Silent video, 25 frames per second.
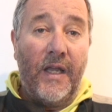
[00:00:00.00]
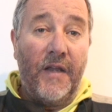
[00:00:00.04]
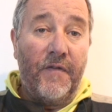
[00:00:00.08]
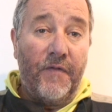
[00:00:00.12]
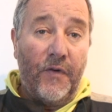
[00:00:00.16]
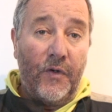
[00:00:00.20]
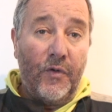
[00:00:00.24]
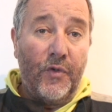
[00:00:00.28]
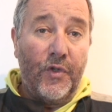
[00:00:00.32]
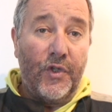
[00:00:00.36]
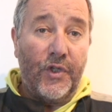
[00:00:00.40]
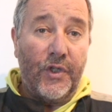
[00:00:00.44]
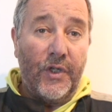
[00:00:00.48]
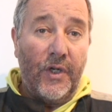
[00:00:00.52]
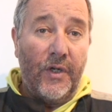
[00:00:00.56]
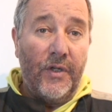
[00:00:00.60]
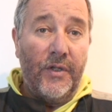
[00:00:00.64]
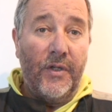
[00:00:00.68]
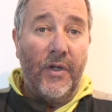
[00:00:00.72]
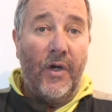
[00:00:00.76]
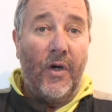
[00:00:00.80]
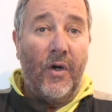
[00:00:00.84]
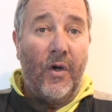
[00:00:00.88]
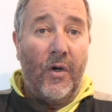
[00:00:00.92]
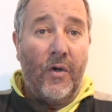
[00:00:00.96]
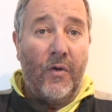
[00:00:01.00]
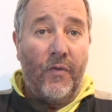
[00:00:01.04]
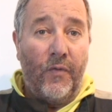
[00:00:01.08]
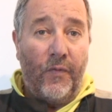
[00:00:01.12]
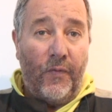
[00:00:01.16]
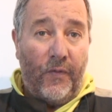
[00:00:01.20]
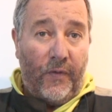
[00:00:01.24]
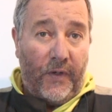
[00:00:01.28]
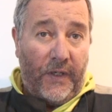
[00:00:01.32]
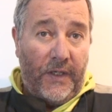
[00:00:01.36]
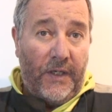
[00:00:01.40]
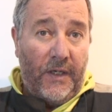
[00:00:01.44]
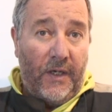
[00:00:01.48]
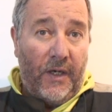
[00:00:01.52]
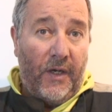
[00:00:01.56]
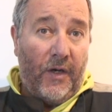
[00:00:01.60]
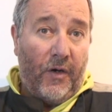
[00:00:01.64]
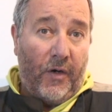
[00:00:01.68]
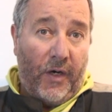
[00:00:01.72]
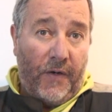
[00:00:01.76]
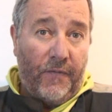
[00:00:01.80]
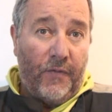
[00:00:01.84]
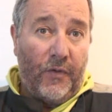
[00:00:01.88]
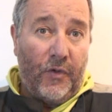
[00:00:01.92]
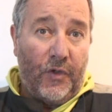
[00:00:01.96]
evolution of real
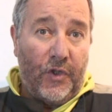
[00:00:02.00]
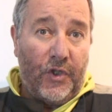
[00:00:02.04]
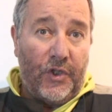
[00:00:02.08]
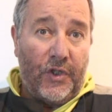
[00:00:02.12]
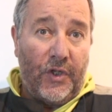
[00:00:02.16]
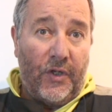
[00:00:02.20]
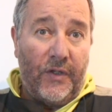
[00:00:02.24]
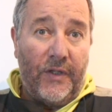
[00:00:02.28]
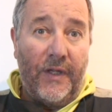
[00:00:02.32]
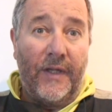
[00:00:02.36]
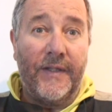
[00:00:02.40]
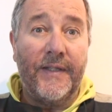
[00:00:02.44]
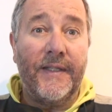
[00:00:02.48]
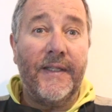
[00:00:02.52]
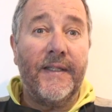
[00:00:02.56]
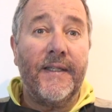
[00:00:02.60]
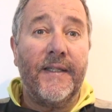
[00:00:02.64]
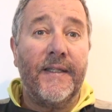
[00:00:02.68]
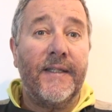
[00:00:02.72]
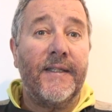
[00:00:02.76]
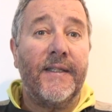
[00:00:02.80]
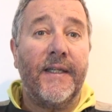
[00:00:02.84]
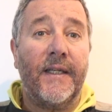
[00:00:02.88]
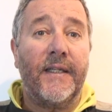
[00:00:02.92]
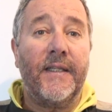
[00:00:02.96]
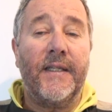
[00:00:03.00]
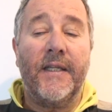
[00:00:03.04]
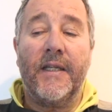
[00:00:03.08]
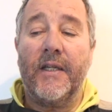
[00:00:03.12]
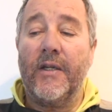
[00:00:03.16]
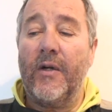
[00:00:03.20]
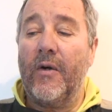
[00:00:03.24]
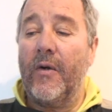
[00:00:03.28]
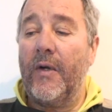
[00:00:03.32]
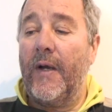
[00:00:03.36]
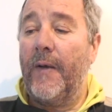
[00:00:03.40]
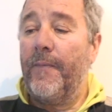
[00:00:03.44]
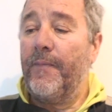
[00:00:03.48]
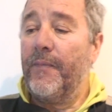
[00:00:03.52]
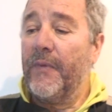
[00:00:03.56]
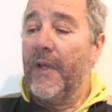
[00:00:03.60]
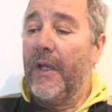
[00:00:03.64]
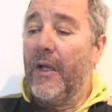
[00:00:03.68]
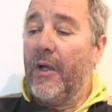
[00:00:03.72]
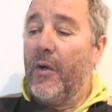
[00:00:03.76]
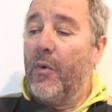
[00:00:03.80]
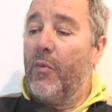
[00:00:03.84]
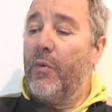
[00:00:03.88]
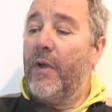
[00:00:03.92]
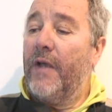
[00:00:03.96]
revolution, and this is technical.
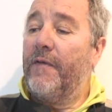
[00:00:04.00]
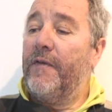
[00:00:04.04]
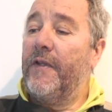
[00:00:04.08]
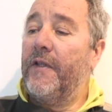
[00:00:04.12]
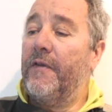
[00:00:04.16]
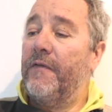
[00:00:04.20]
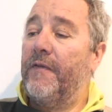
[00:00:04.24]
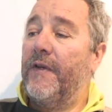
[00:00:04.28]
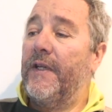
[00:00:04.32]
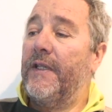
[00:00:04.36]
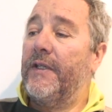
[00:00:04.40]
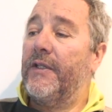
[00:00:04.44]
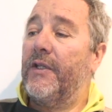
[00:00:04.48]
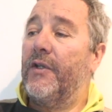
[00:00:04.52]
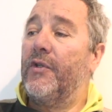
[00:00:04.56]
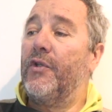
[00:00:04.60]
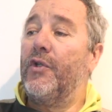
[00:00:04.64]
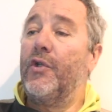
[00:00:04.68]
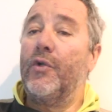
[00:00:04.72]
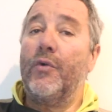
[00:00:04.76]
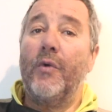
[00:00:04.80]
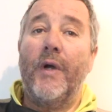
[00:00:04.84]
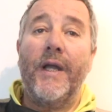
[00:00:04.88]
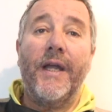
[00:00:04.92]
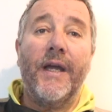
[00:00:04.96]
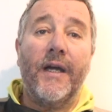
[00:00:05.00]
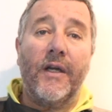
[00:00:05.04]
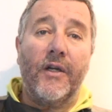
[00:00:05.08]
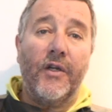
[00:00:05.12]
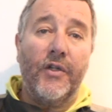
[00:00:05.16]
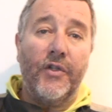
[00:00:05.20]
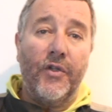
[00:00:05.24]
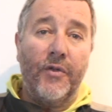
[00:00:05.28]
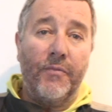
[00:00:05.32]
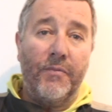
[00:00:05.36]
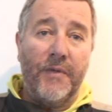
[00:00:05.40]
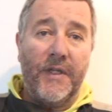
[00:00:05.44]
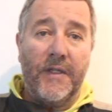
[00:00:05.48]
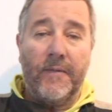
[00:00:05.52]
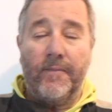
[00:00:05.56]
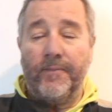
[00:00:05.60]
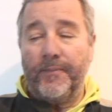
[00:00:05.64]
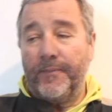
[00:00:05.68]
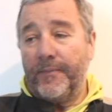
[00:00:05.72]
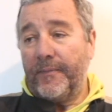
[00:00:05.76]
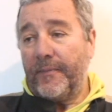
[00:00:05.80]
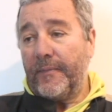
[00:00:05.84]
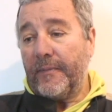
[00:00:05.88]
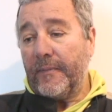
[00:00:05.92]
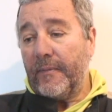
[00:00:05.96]
We have invented a new ergonomy.
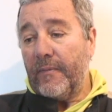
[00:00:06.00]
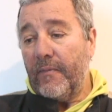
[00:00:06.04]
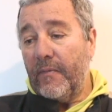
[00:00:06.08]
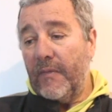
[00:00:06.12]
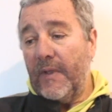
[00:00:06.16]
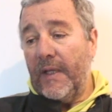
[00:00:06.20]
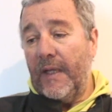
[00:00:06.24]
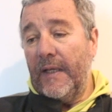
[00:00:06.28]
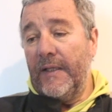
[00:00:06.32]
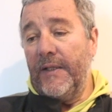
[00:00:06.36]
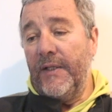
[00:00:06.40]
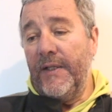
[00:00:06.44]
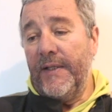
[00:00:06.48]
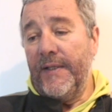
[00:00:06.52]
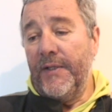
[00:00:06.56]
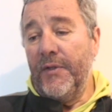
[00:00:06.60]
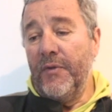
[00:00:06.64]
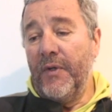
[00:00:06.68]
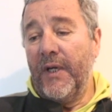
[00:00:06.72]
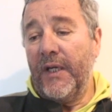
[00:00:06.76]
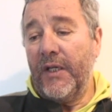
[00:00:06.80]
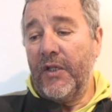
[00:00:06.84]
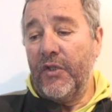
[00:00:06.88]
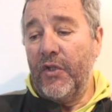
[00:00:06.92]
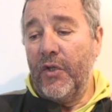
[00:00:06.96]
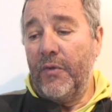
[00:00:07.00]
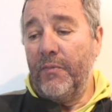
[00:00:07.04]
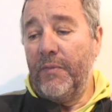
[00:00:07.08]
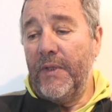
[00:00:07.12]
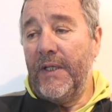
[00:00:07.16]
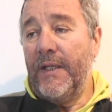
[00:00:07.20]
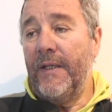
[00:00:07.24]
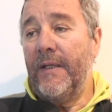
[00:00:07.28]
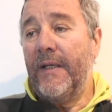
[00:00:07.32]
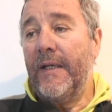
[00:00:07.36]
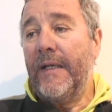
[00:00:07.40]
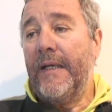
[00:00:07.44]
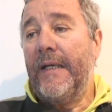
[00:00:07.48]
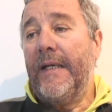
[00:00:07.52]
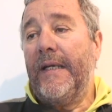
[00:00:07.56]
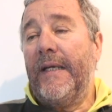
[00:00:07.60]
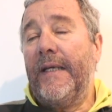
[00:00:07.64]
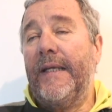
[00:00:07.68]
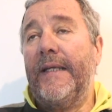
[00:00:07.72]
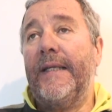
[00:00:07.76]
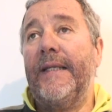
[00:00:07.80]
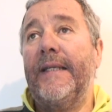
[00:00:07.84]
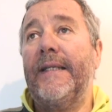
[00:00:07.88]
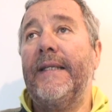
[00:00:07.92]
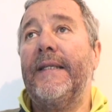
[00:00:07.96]
This new ergonomy
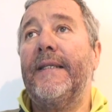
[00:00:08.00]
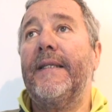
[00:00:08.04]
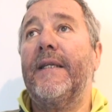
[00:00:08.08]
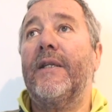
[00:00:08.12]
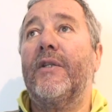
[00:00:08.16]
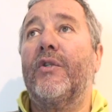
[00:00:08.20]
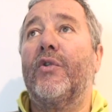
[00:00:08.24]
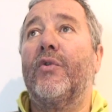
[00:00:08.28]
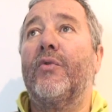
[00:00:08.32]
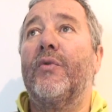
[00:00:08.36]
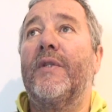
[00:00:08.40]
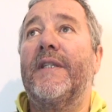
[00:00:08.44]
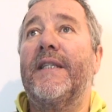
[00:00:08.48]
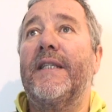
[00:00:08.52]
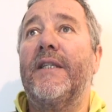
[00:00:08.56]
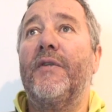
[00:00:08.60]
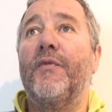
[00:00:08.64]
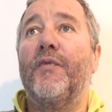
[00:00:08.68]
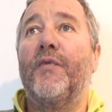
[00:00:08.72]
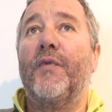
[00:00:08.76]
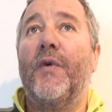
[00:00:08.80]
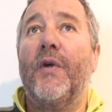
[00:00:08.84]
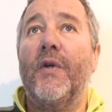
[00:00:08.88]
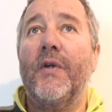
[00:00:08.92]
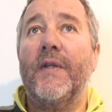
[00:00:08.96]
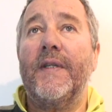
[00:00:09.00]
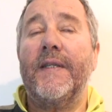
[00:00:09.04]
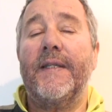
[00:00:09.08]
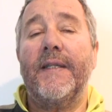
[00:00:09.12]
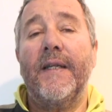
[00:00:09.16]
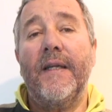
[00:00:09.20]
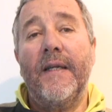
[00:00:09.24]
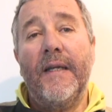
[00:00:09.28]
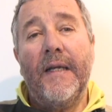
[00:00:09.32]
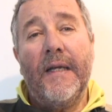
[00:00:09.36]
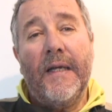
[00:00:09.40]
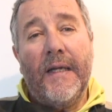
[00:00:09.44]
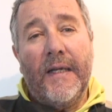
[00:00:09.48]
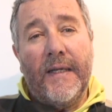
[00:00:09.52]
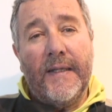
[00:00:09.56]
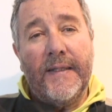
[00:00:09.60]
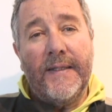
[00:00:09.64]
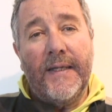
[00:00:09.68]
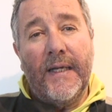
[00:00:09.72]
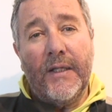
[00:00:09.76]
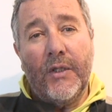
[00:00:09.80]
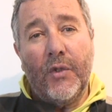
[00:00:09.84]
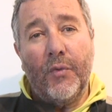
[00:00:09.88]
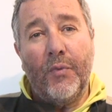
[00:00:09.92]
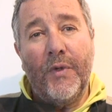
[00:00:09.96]
is to see first
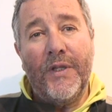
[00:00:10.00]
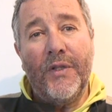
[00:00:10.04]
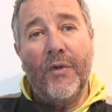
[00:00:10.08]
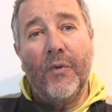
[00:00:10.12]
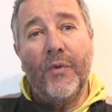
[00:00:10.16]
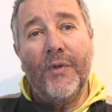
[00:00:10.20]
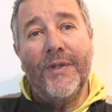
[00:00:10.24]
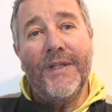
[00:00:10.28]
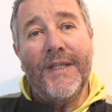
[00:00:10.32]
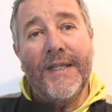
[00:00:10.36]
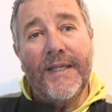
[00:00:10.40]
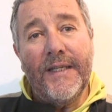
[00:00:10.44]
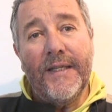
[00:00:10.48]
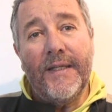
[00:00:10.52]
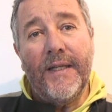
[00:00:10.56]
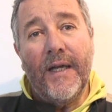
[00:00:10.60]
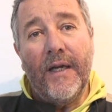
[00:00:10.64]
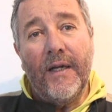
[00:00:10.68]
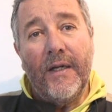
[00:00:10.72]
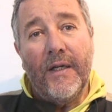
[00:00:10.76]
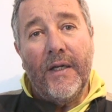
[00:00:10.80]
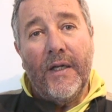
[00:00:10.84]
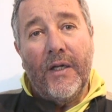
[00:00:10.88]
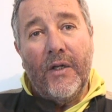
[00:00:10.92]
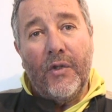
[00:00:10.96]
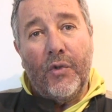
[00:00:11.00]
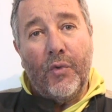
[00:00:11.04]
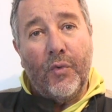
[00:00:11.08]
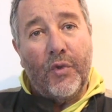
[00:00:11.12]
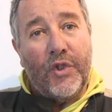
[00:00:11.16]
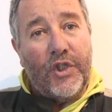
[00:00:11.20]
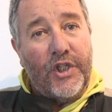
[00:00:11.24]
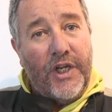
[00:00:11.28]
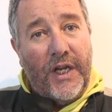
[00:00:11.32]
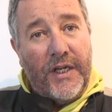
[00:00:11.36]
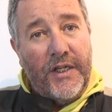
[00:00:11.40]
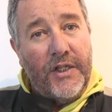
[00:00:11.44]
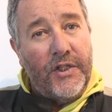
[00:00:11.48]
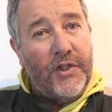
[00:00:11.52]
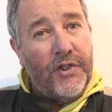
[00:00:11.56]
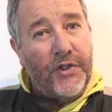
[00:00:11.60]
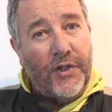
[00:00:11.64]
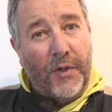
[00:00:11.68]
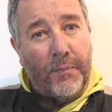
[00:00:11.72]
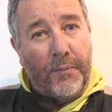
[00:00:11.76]
that we don't need to change